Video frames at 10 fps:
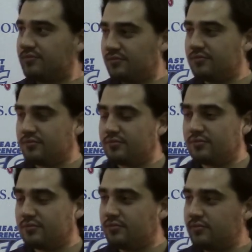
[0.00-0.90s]

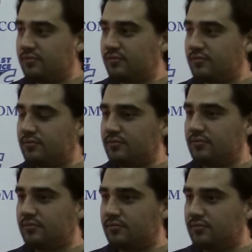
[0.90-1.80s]

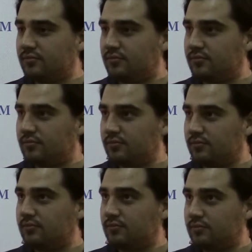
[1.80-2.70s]

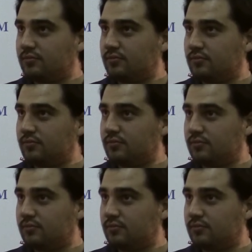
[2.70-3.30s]
The person shown says nothing.